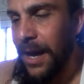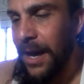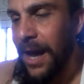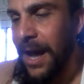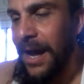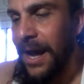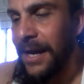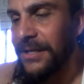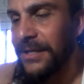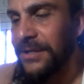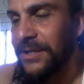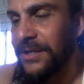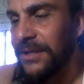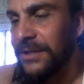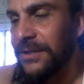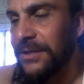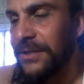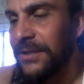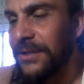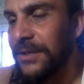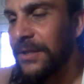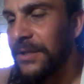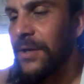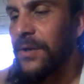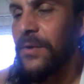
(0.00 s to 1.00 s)
I
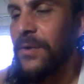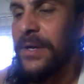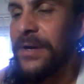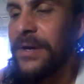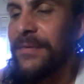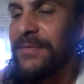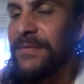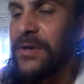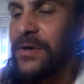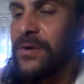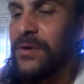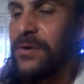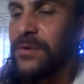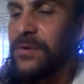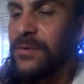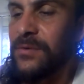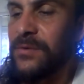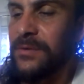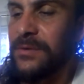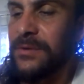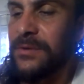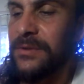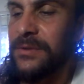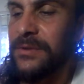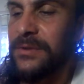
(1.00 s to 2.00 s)
just, you know, even
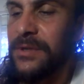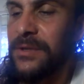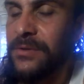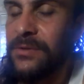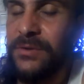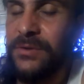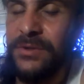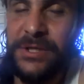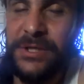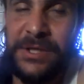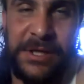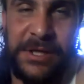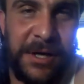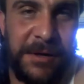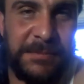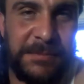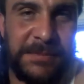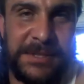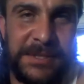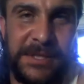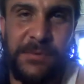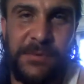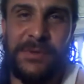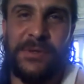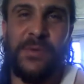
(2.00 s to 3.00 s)
though Taguchi
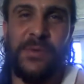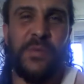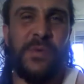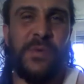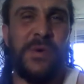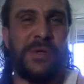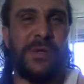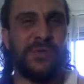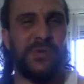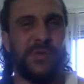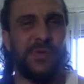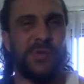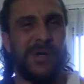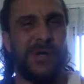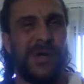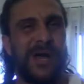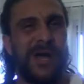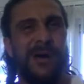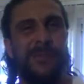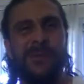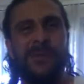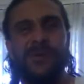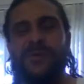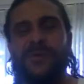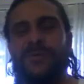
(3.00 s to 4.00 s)
comes in with the 1-2
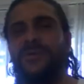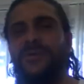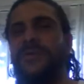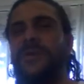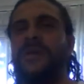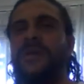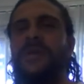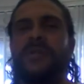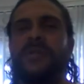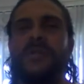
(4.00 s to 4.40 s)
combos,